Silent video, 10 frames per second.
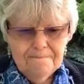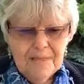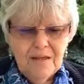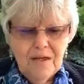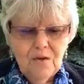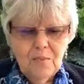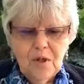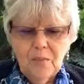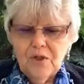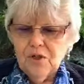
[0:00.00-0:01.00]
Now, the other one I
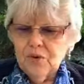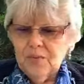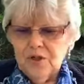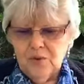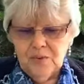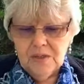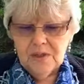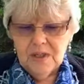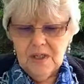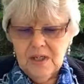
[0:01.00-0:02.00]
wanted to read you was,
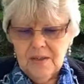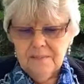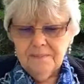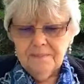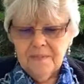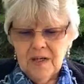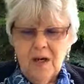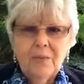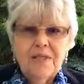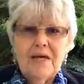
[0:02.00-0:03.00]
um, I'll
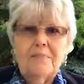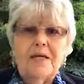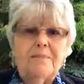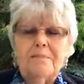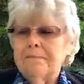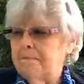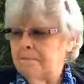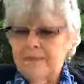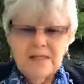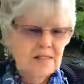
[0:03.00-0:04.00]
read that in a minute.
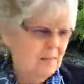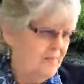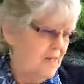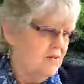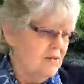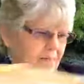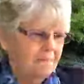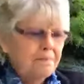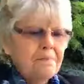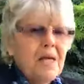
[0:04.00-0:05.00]
That's something
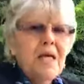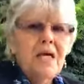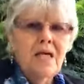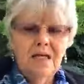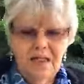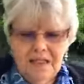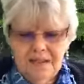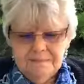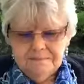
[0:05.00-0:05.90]
else.